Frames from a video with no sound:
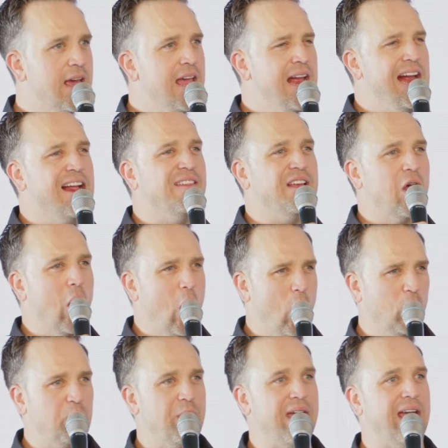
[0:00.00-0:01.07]
and the
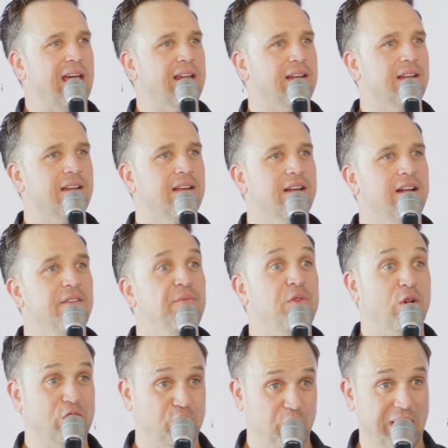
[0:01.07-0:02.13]
old man,
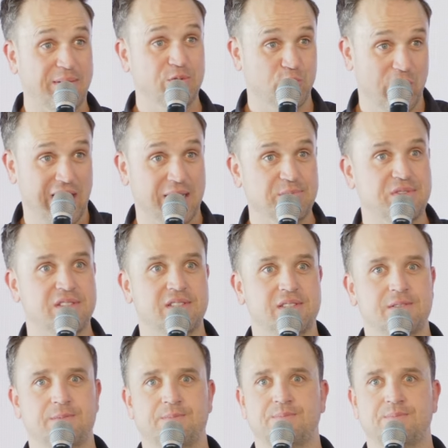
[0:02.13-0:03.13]
they'll dream dreams.